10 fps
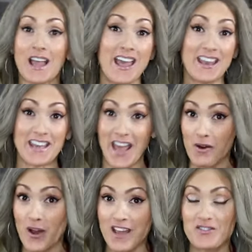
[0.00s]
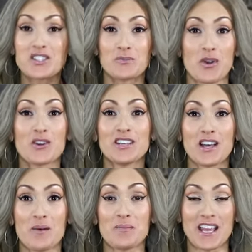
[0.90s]
and now I have smartened
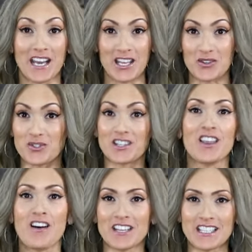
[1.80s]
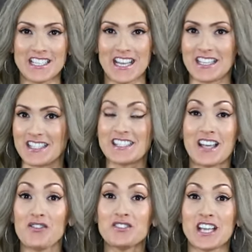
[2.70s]
up and I use Loving Tan
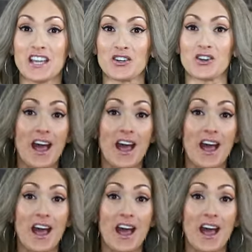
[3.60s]
self tanner.